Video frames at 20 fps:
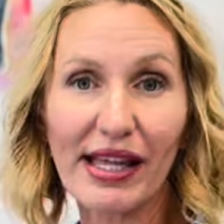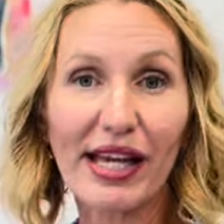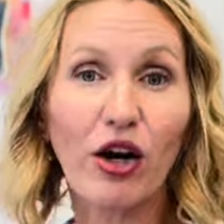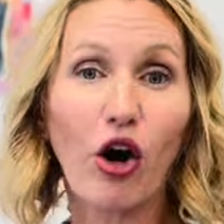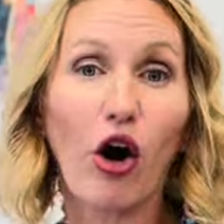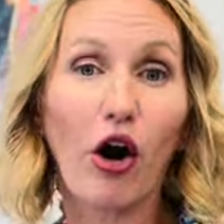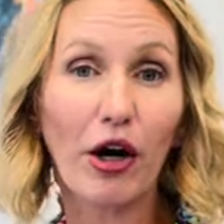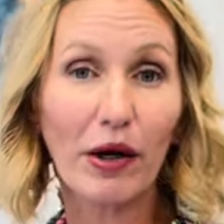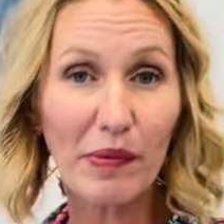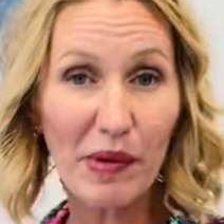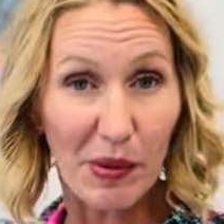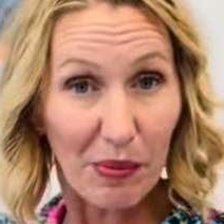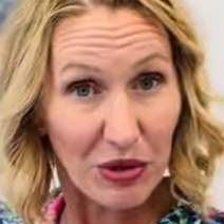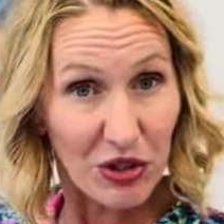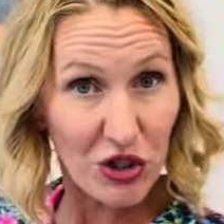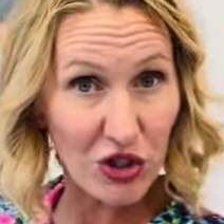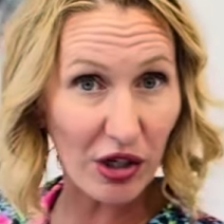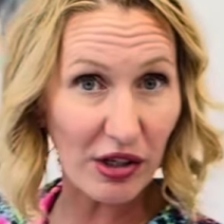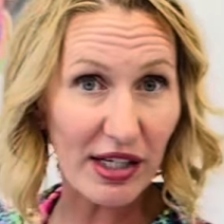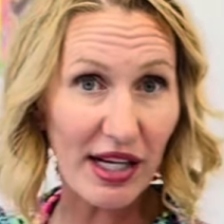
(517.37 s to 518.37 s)
Like, are people
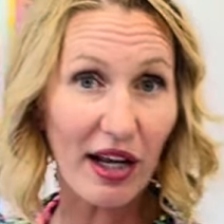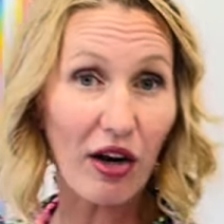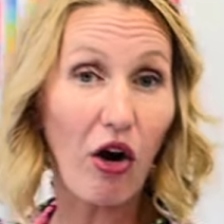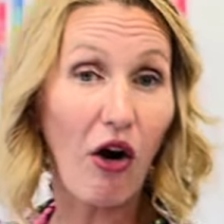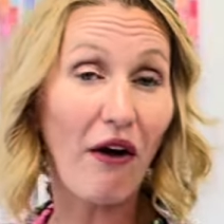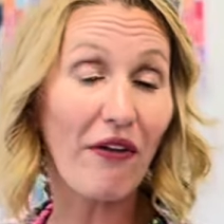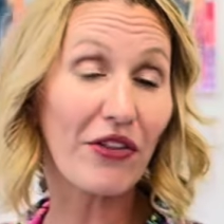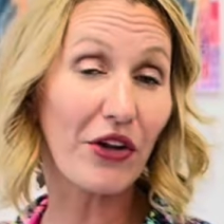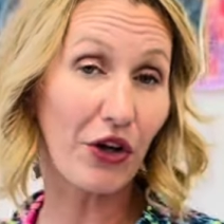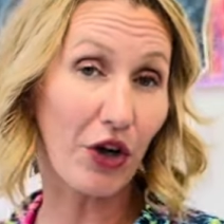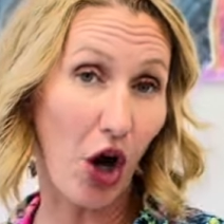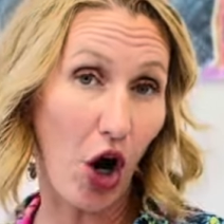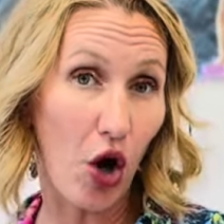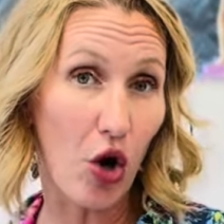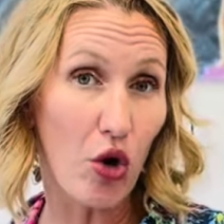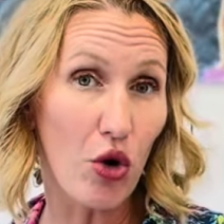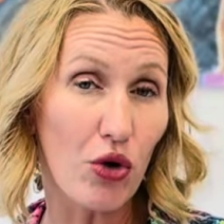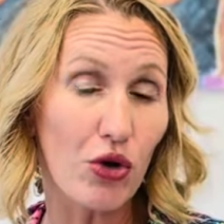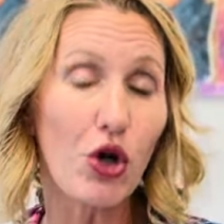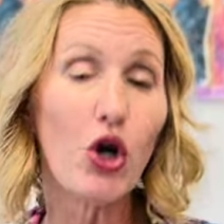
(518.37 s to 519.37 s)
starting on their
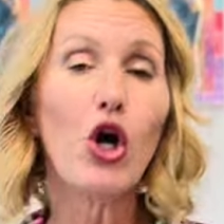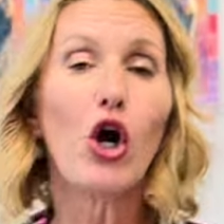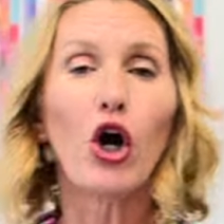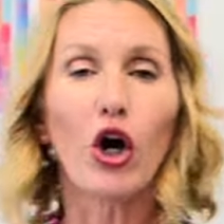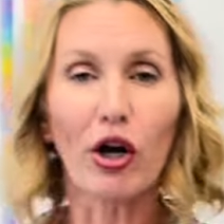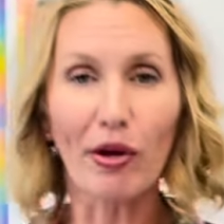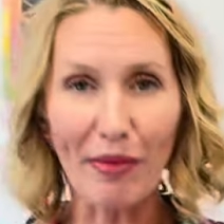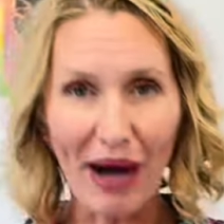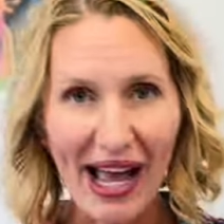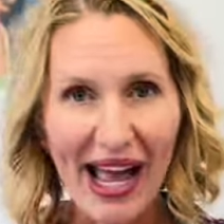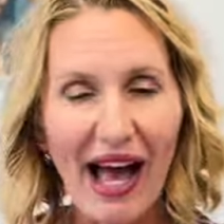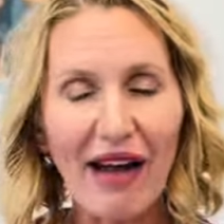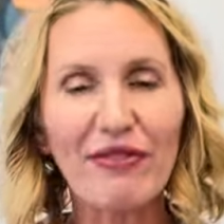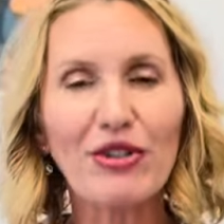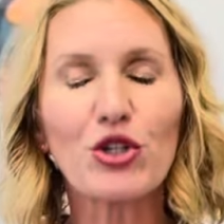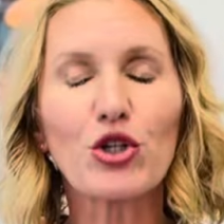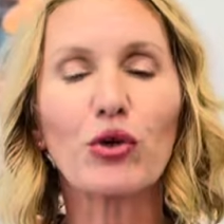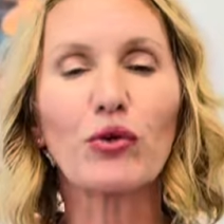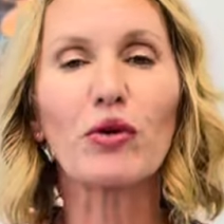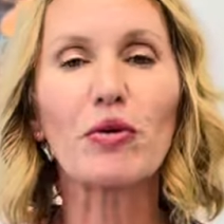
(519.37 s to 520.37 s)
own, or am I
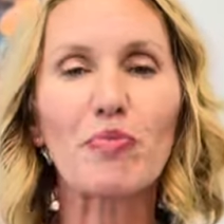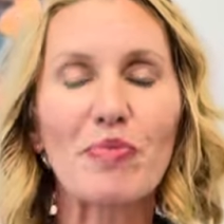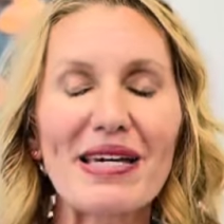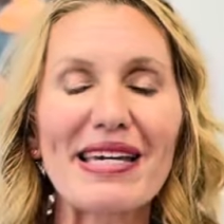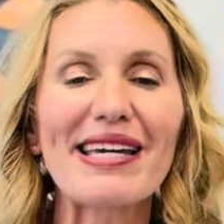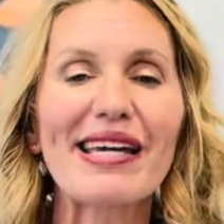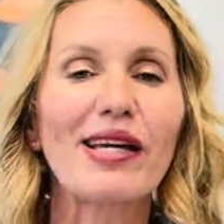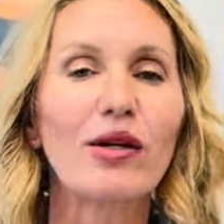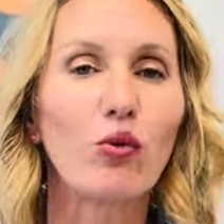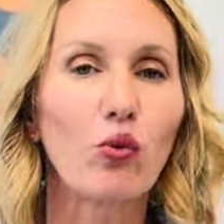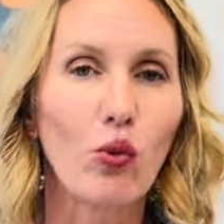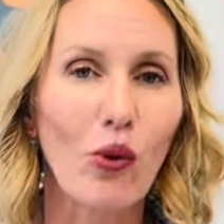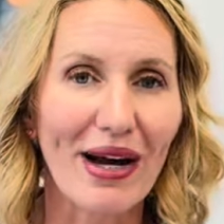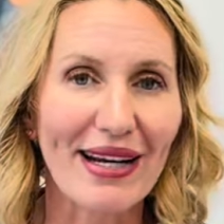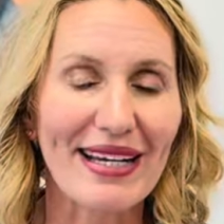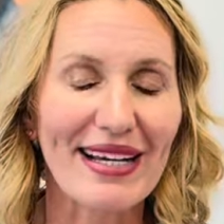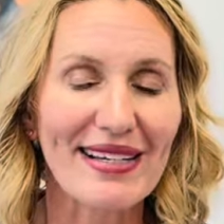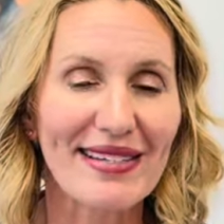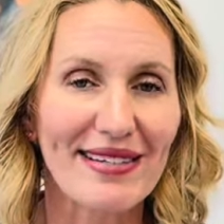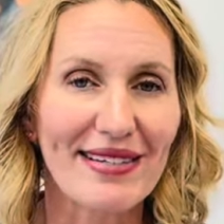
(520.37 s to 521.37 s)
having to repeat
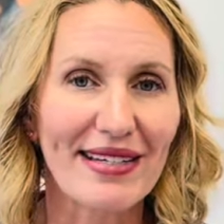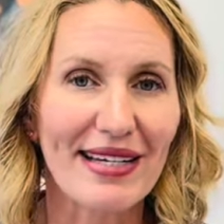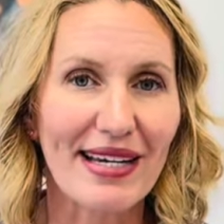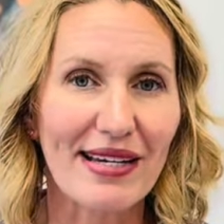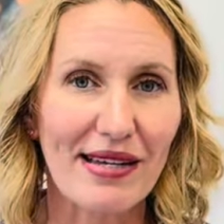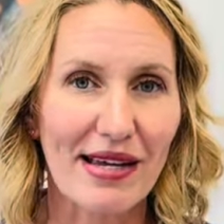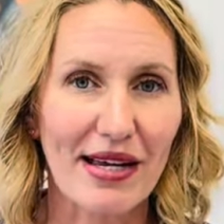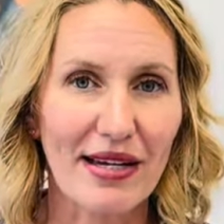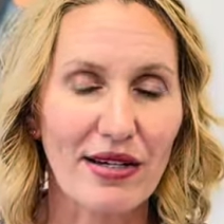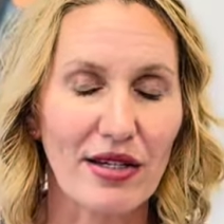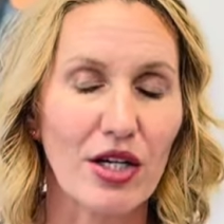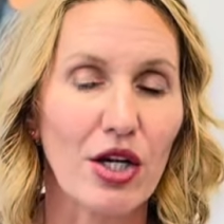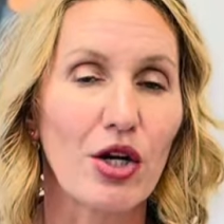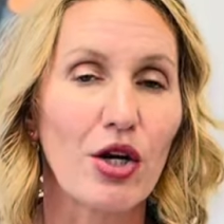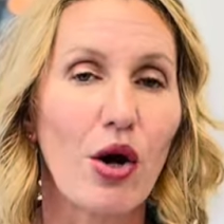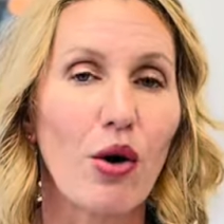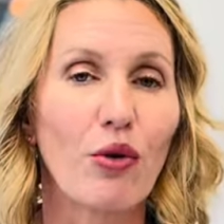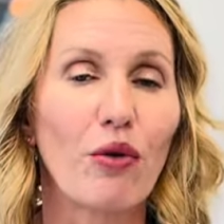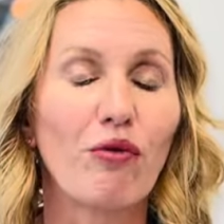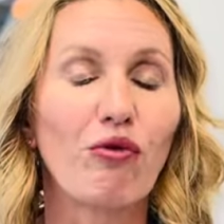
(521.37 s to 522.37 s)
what is needed, you
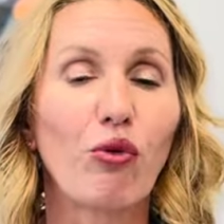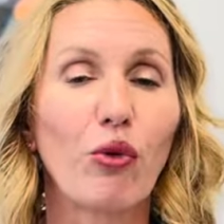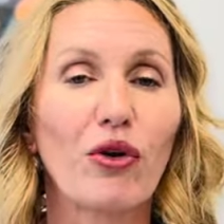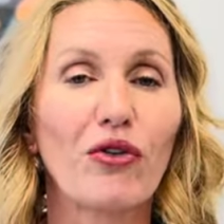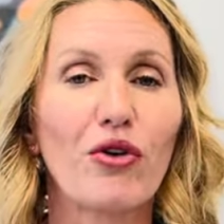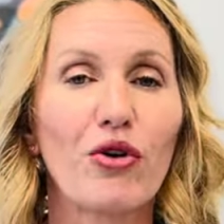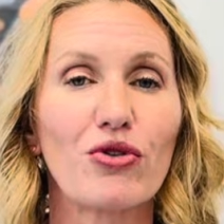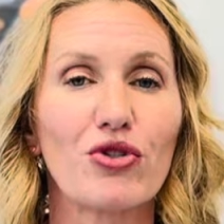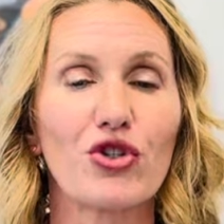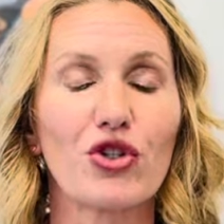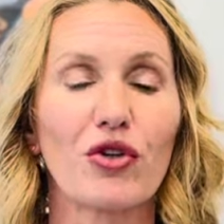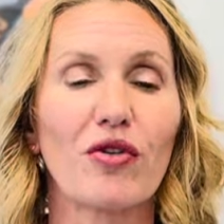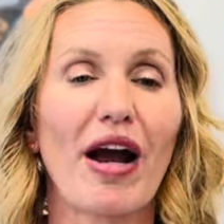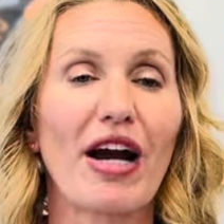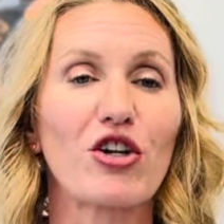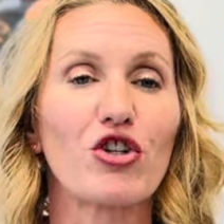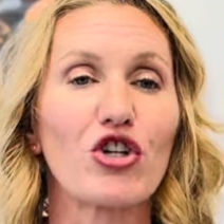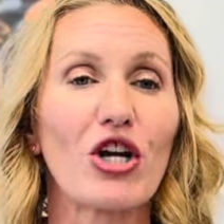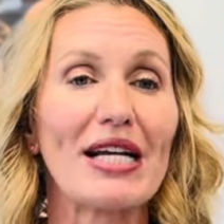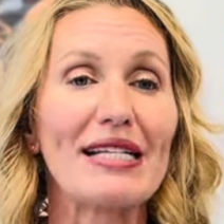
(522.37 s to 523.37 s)
know, for those
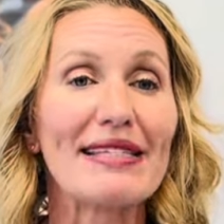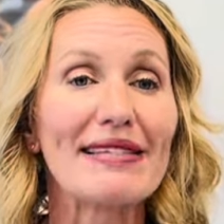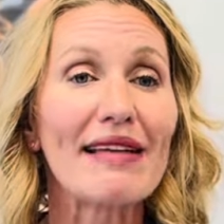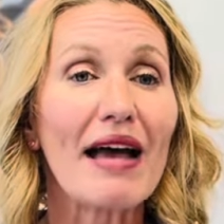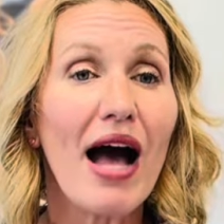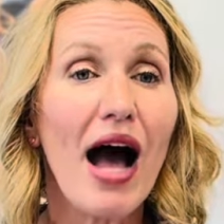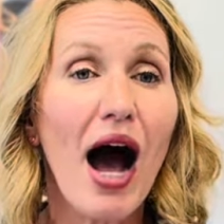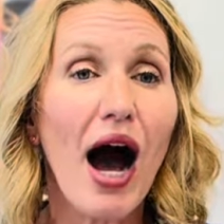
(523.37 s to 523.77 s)
directions?